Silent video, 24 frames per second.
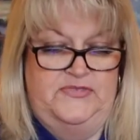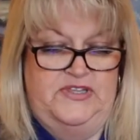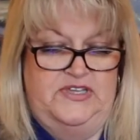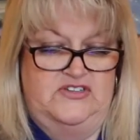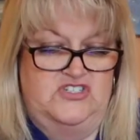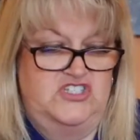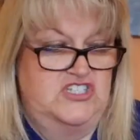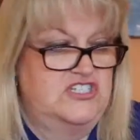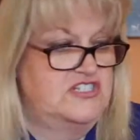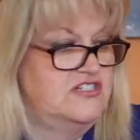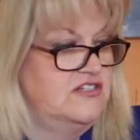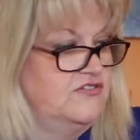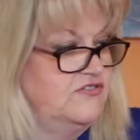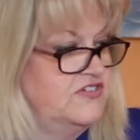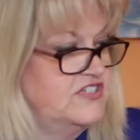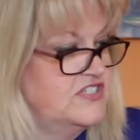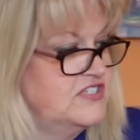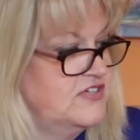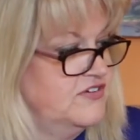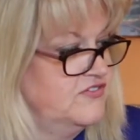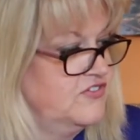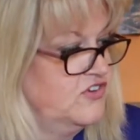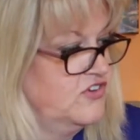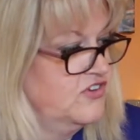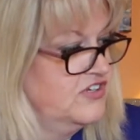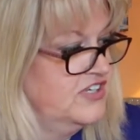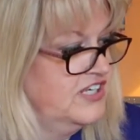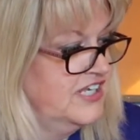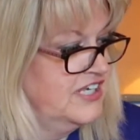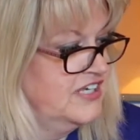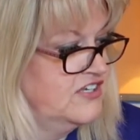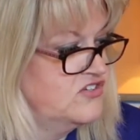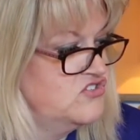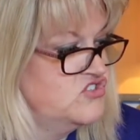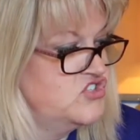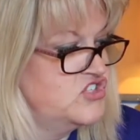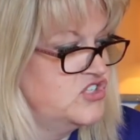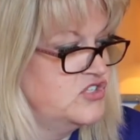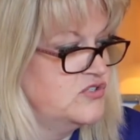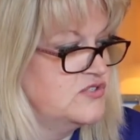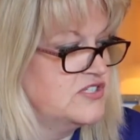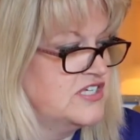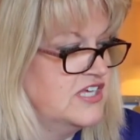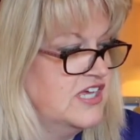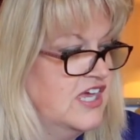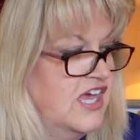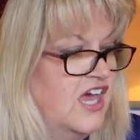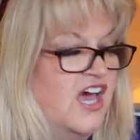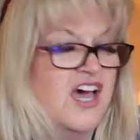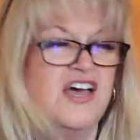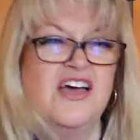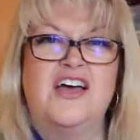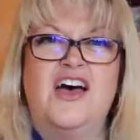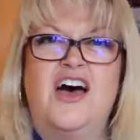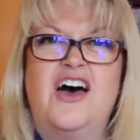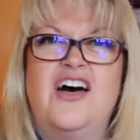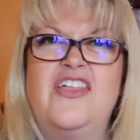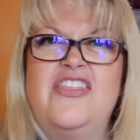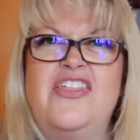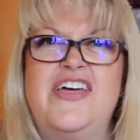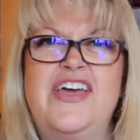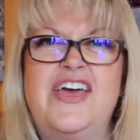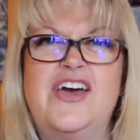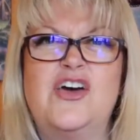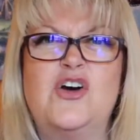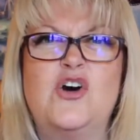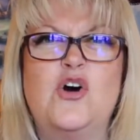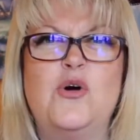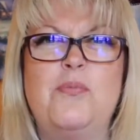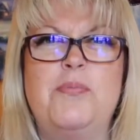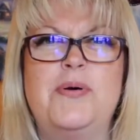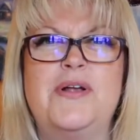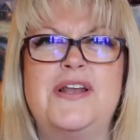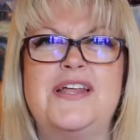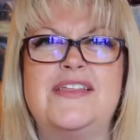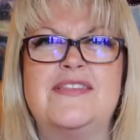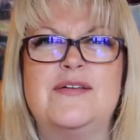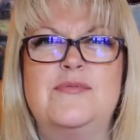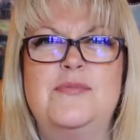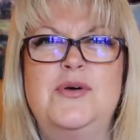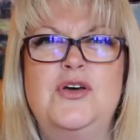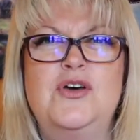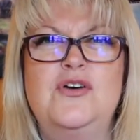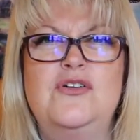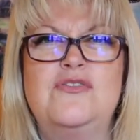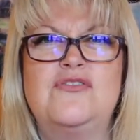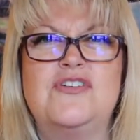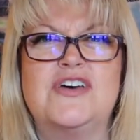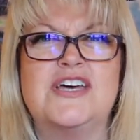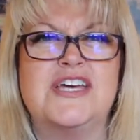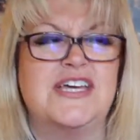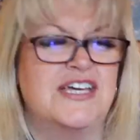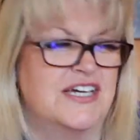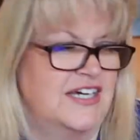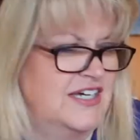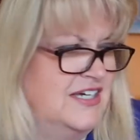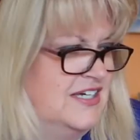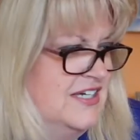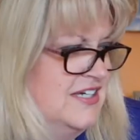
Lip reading: Oh, she's lovely. So I've got Nick and Judy. Are they a couple in the movie?